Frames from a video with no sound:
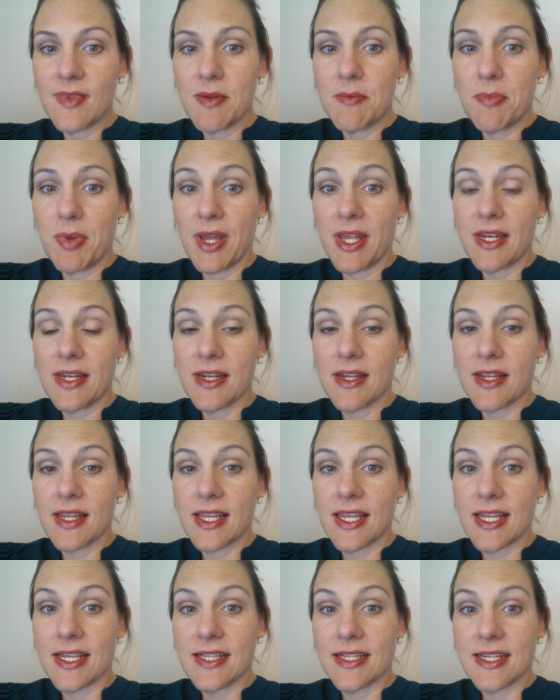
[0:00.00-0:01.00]
But
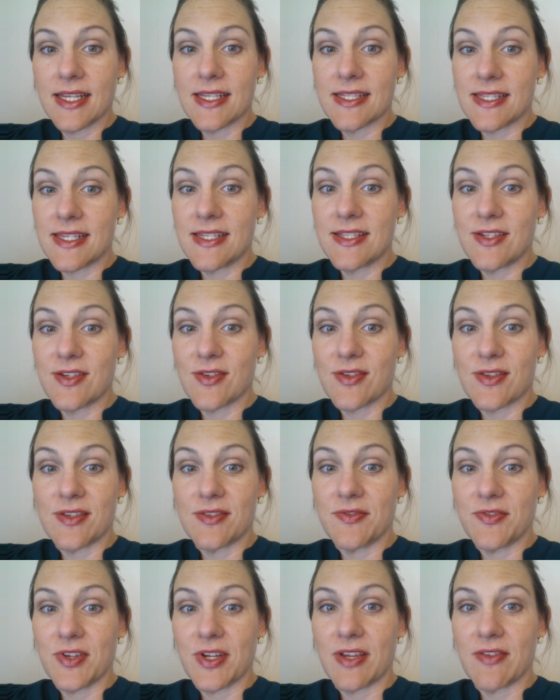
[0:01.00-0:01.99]
healing is easier
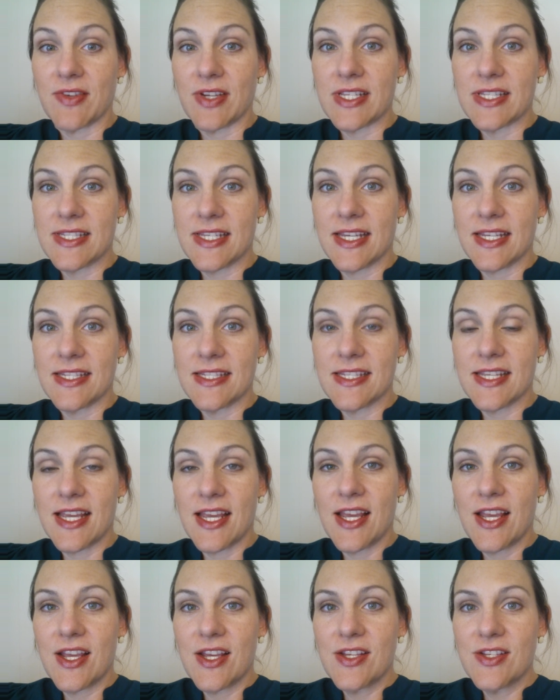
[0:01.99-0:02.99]
than forgiving sins.
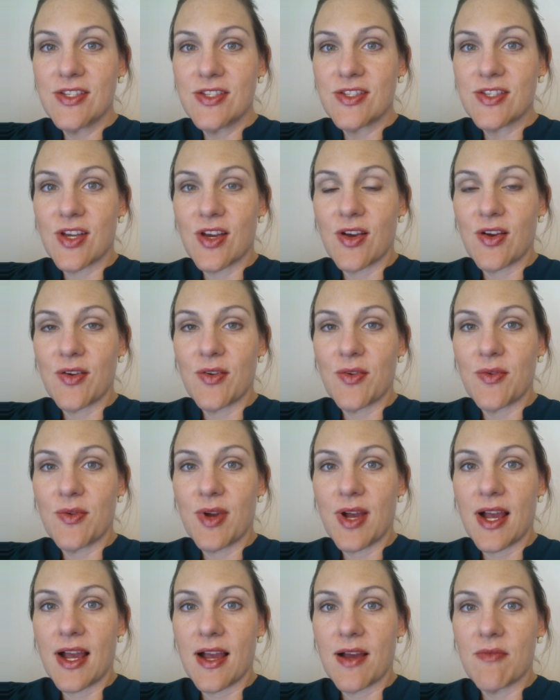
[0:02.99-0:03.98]
So,
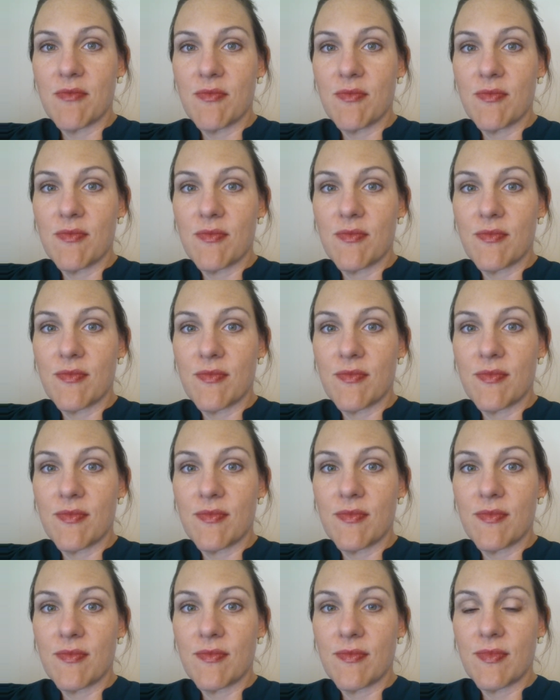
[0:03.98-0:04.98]
um,
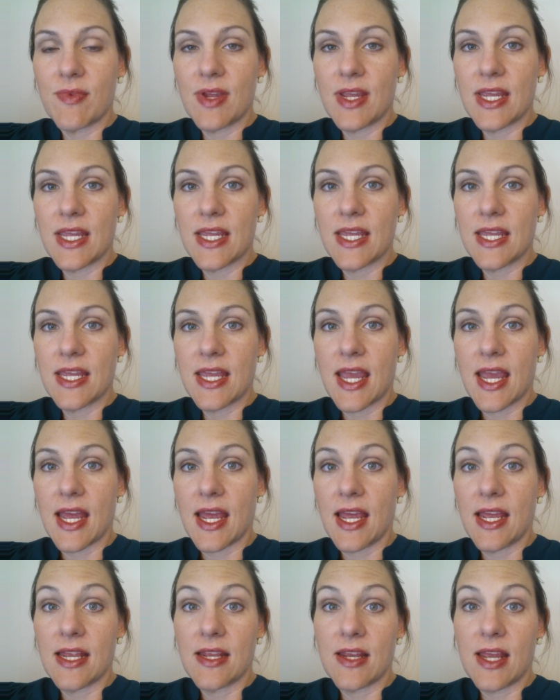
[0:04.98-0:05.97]

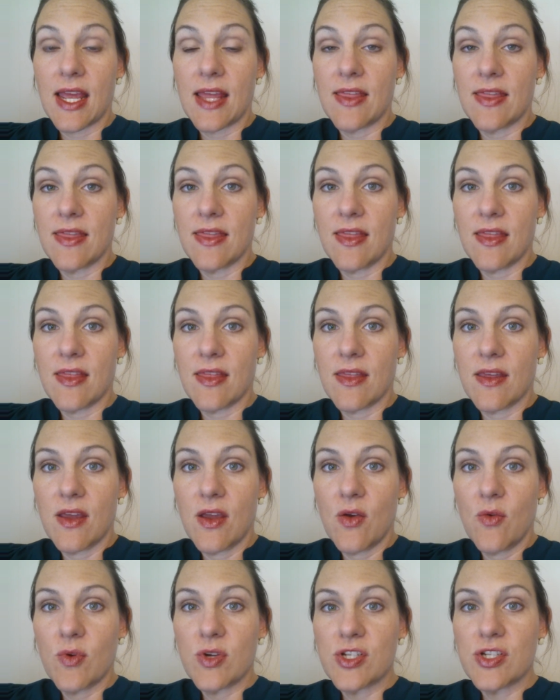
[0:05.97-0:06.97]
and
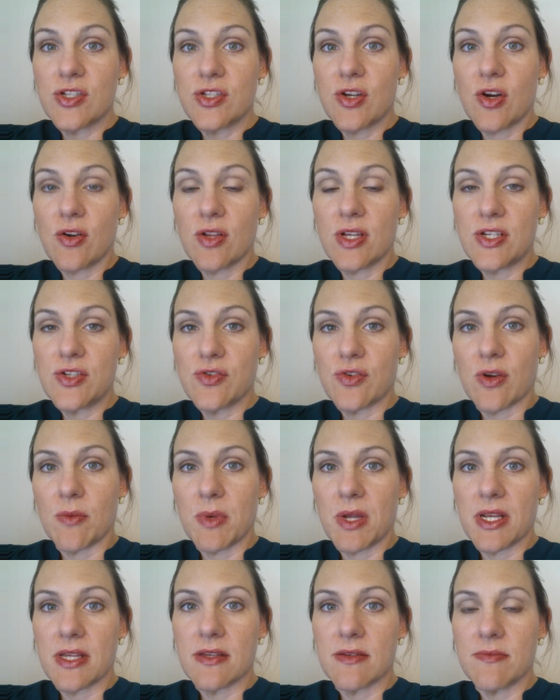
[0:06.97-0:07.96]
which is totally true.
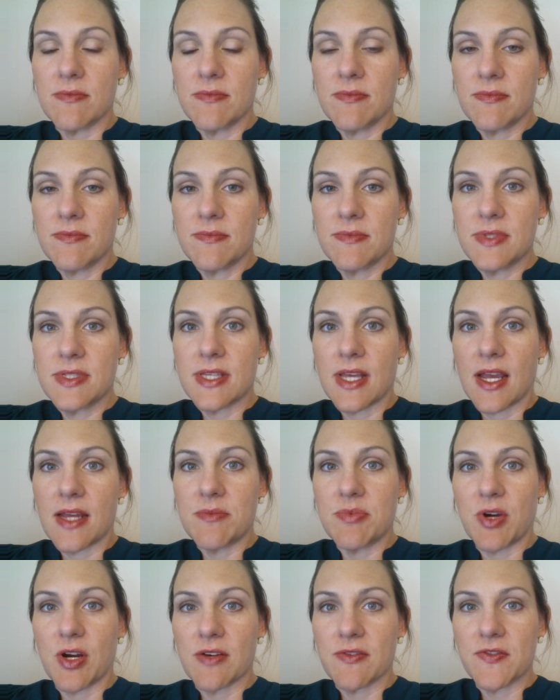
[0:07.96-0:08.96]
I'm gonna
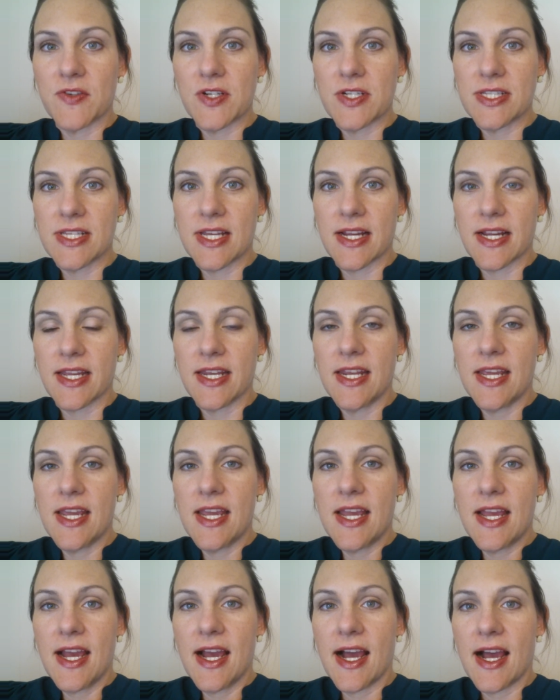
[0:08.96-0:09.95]
sidebar for a second
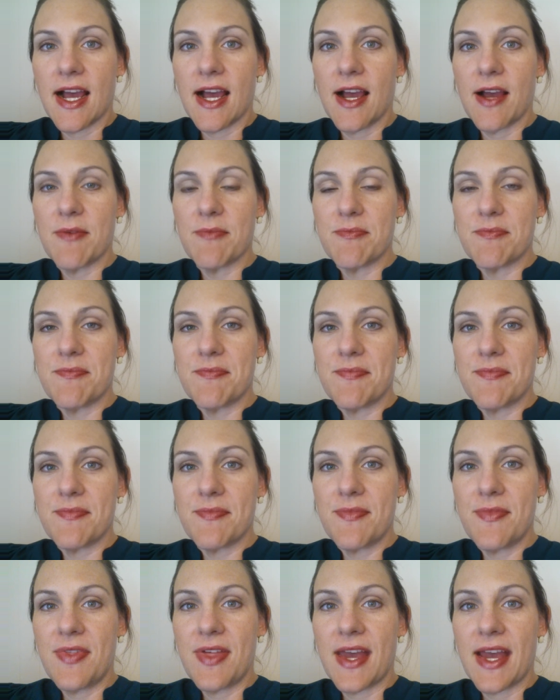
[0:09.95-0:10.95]
um,
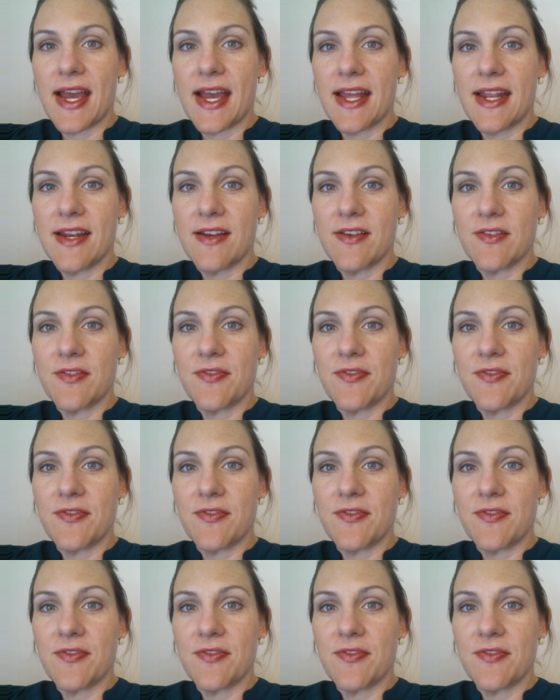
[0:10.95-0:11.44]
that